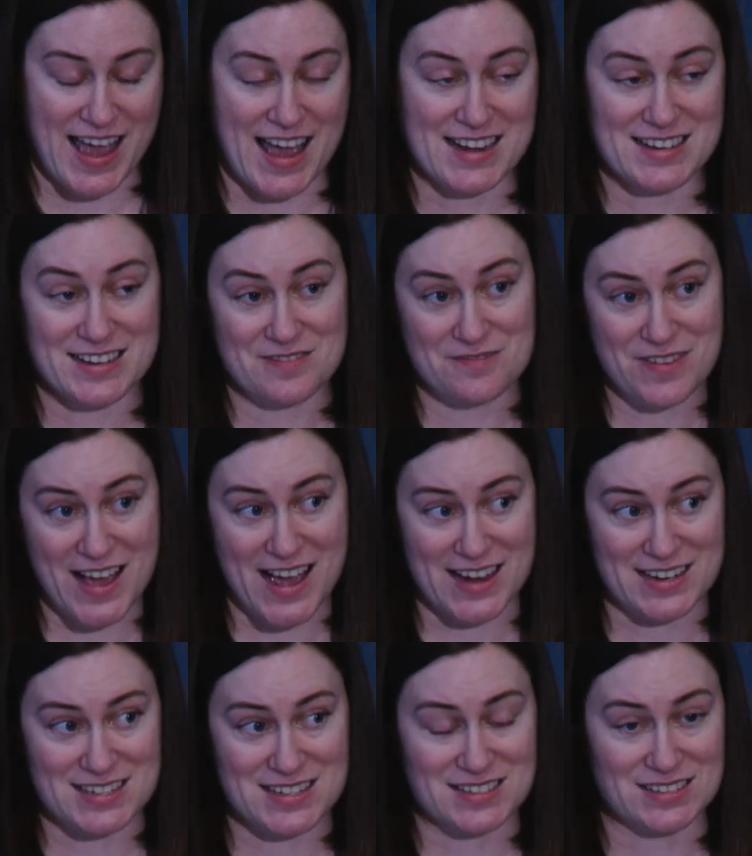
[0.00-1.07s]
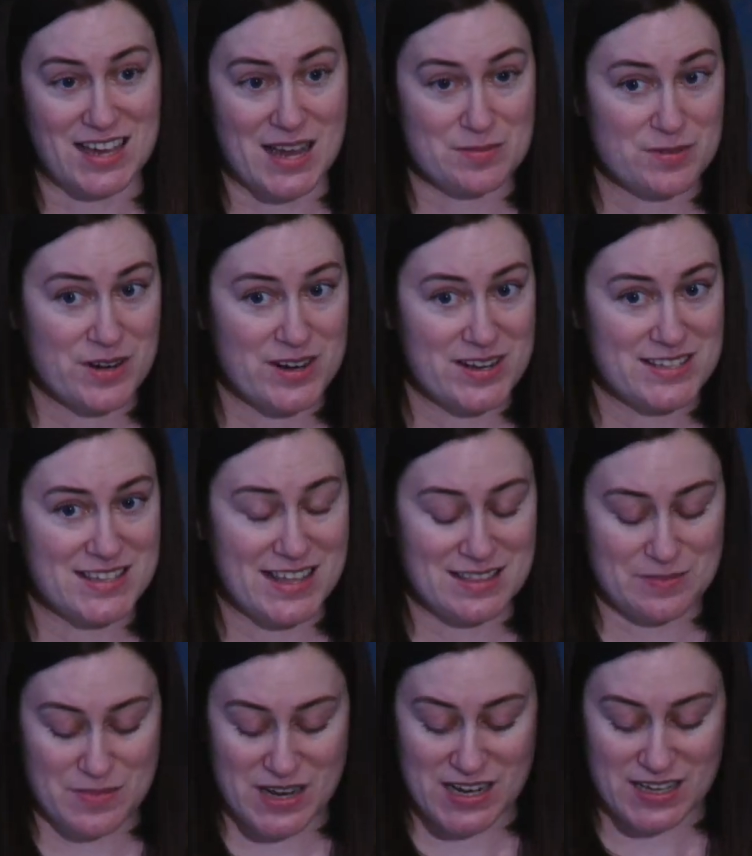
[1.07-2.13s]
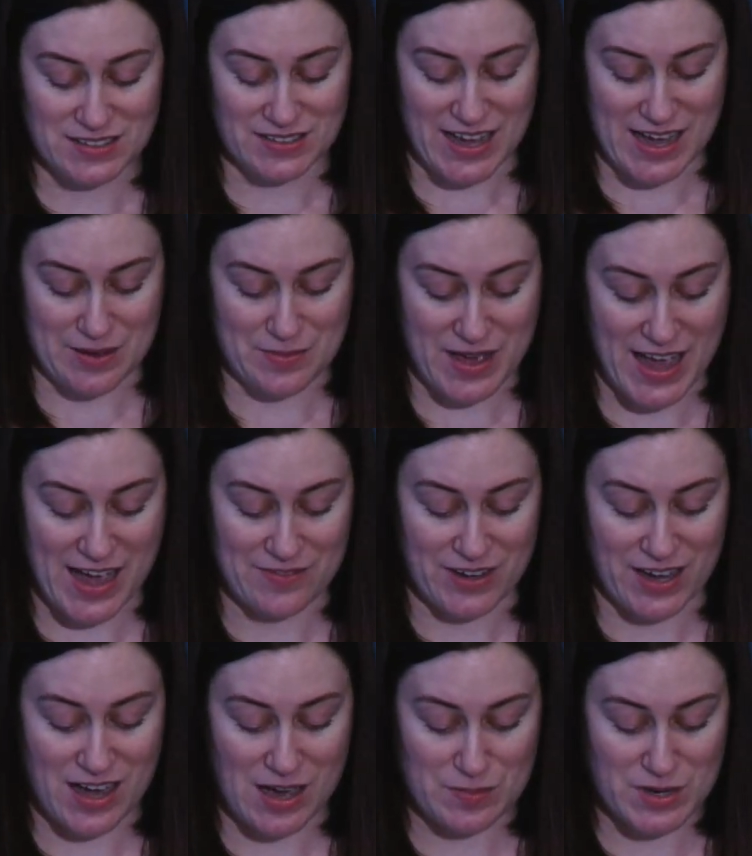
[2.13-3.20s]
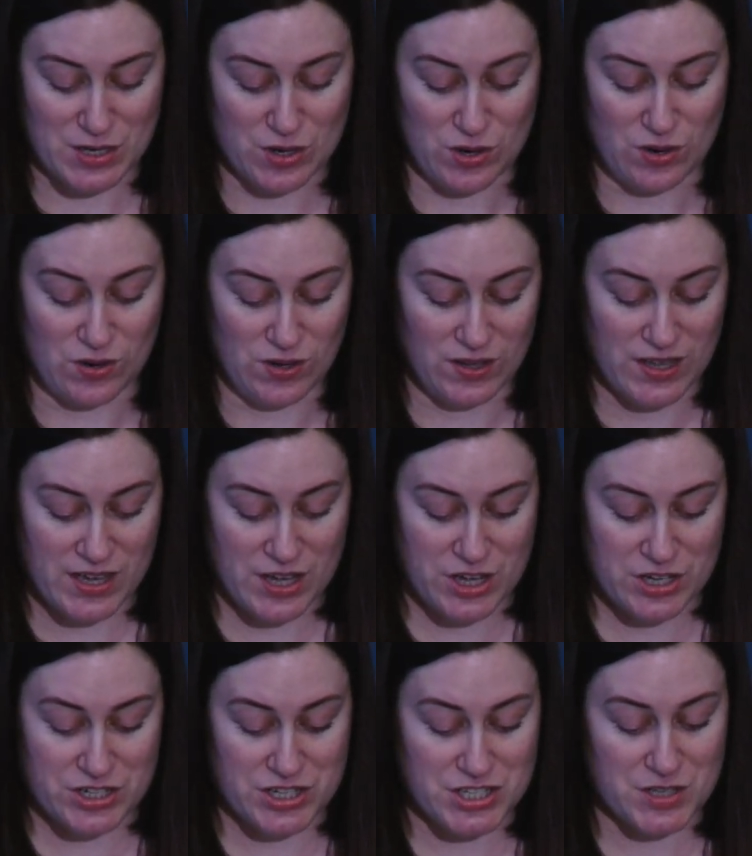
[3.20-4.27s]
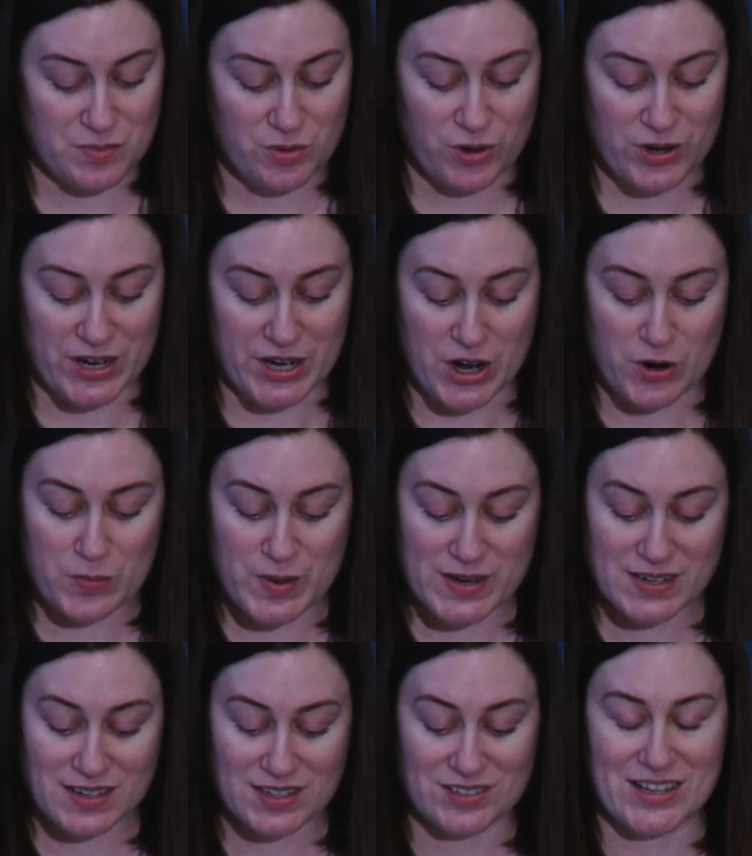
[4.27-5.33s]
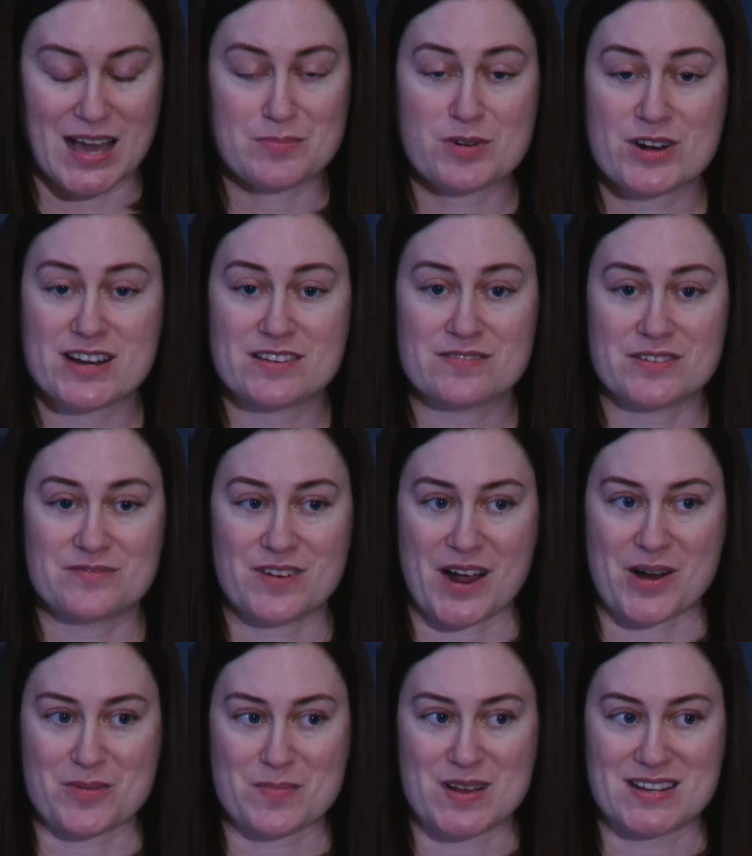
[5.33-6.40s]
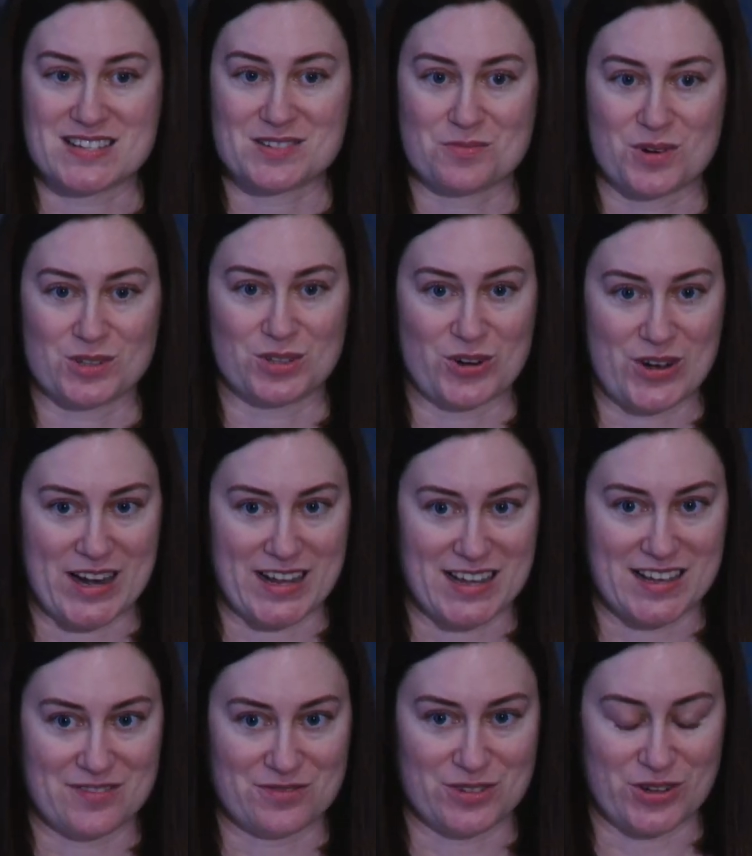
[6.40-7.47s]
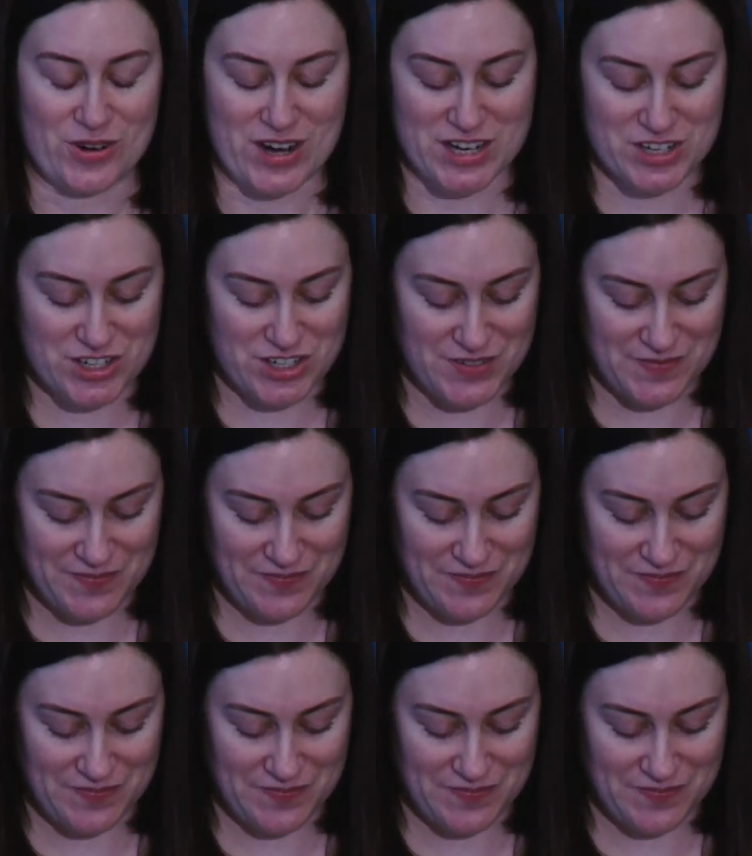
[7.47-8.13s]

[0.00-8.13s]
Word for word: And in fact, libraries and the Media Lab have a common goal, to support an open, collaborative environment where learning can flourish.